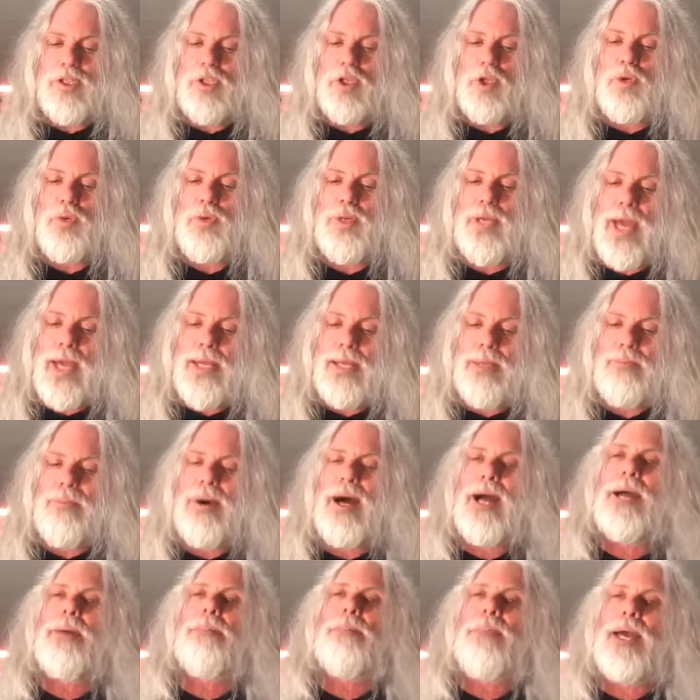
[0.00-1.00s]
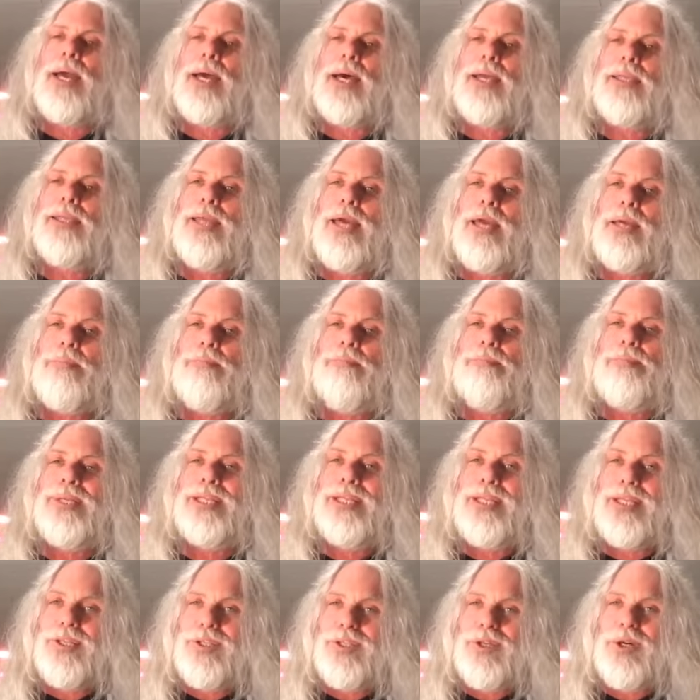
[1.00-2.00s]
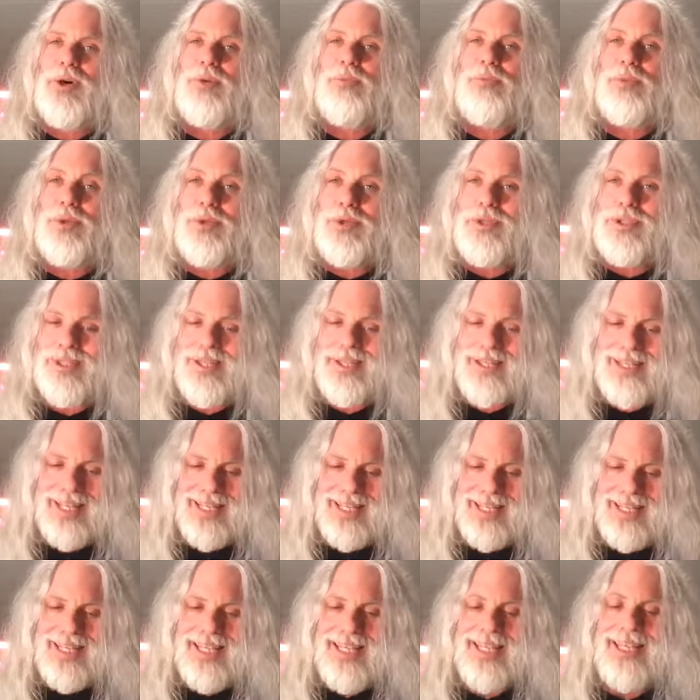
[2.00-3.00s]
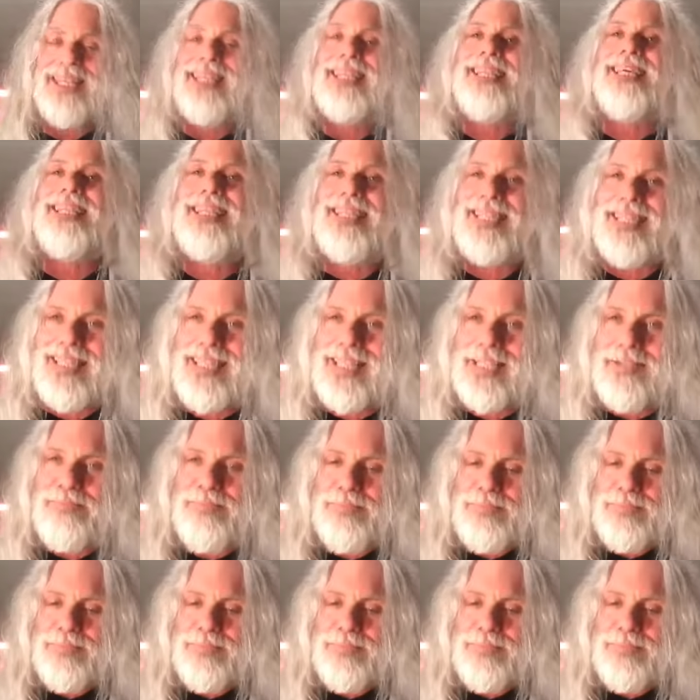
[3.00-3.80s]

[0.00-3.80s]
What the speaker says: created by a man named Benito Mussolini in Italy.